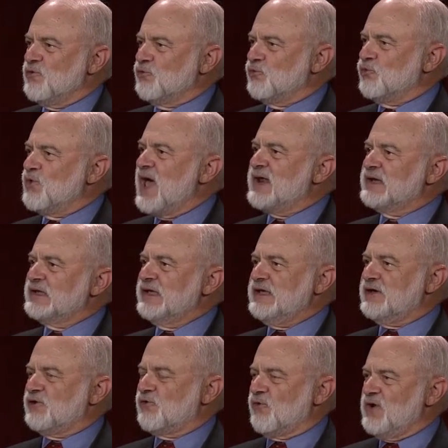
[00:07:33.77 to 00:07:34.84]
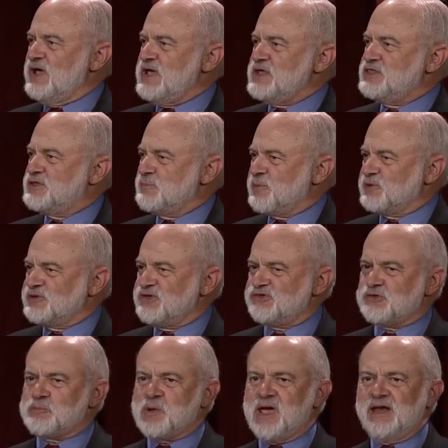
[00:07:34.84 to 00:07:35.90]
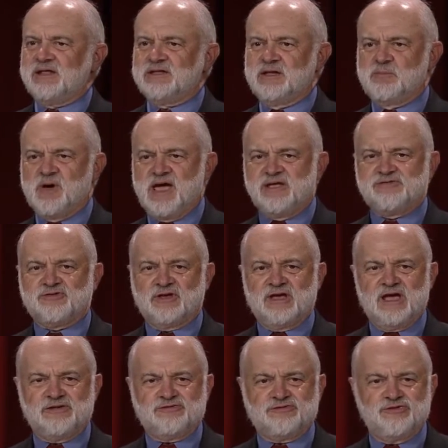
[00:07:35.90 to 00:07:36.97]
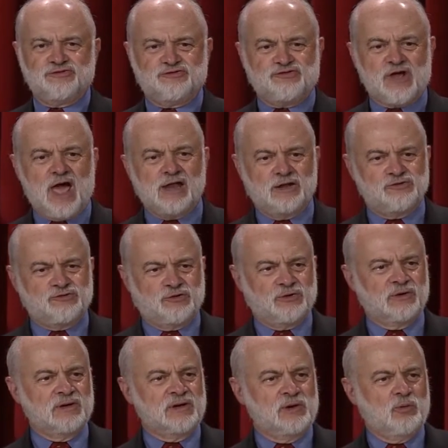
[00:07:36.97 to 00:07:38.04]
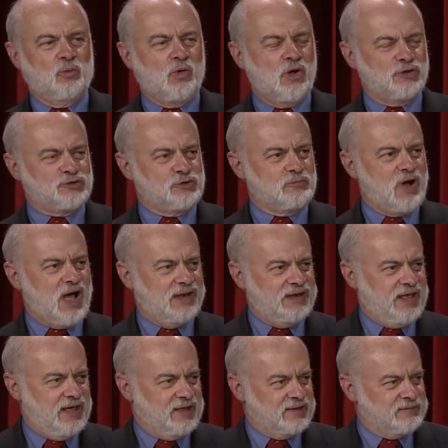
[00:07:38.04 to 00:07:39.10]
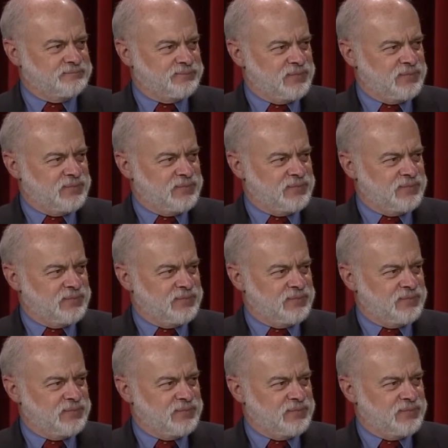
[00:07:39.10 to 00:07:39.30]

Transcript: readily agreed to participate in debates against his challenger, Walter Mondale.